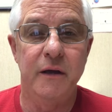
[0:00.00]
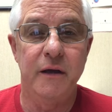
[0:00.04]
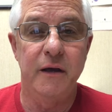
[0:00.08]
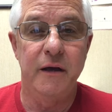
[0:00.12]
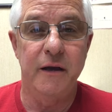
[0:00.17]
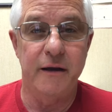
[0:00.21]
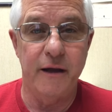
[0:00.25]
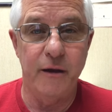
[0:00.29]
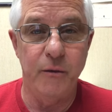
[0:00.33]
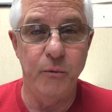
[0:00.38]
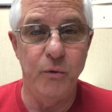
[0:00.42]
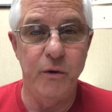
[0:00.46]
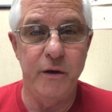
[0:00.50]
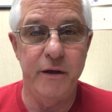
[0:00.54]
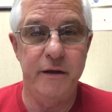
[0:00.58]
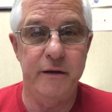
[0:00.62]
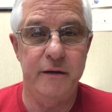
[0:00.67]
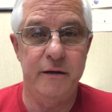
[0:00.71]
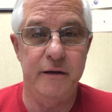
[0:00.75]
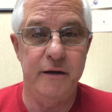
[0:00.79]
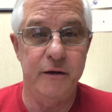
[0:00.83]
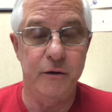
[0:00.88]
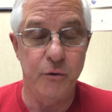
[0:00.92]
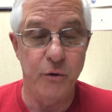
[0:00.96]
And I went,
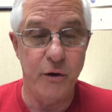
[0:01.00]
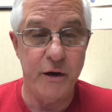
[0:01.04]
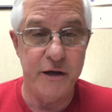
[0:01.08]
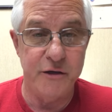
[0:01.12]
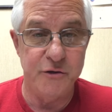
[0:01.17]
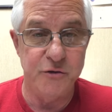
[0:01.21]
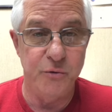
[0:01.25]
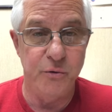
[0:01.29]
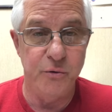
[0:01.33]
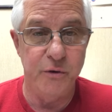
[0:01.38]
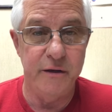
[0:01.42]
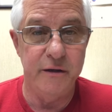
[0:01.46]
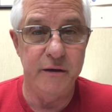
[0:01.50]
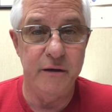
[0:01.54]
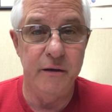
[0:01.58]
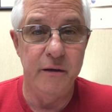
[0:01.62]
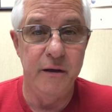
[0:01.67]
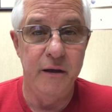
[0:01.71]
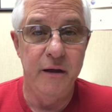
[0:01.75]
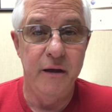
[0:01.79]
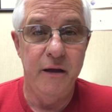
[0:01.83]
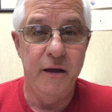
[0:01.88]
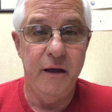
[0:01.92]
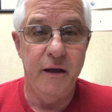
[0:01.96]
I graduated,
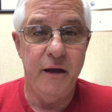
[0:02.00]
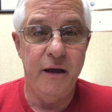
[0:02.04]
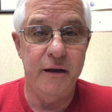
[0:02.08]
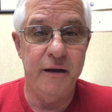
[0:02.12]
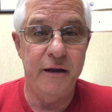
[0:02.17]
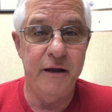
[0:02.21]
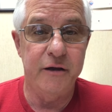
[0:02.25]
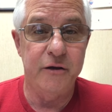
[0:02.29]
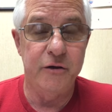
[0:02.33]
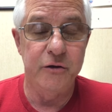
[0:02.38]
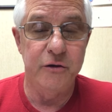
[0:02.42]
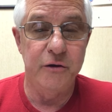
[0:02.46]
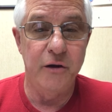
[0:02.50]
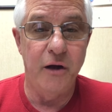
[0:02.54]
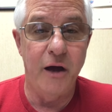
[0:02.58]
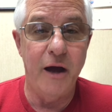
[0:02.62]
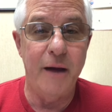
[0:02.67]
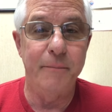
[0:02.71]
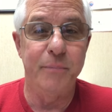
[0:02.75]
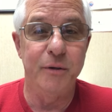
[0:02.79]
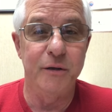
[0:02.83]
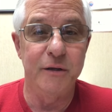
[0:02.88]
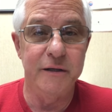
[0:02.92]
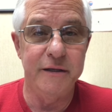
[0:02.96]
and they could
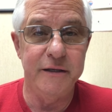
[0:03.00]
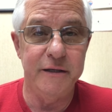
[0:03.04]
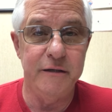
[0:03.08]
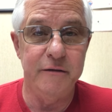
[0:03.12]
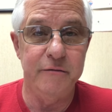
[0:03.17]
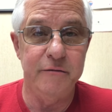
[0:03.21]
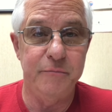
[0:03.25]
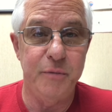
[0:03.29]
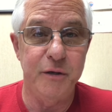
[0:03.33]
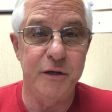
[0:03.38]
not believe